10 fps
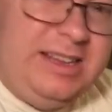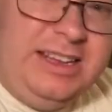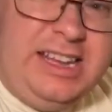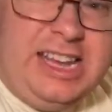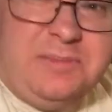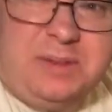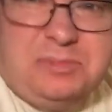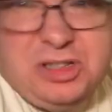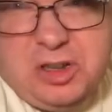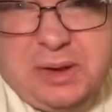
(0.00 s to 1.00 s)
him, I'm
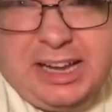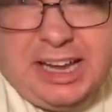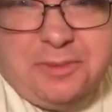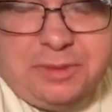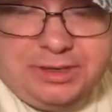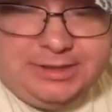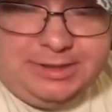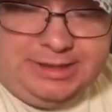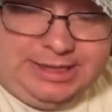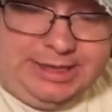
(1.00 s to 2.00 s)
assuming him,
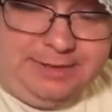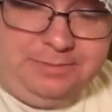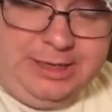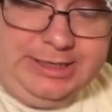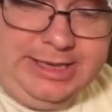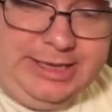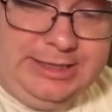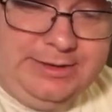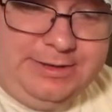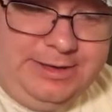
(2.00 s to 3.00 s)
but
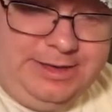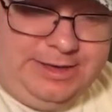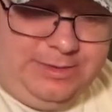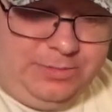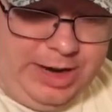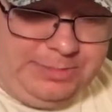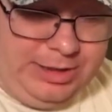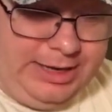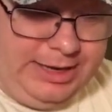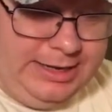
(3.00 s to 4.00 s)
that's perhaps
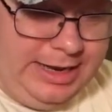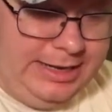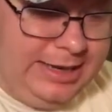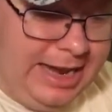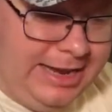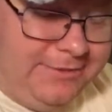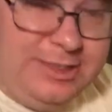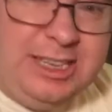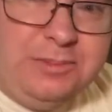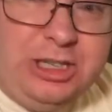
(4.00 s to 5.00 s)
a naive
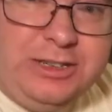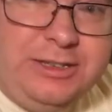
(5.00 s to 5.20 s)
assumption,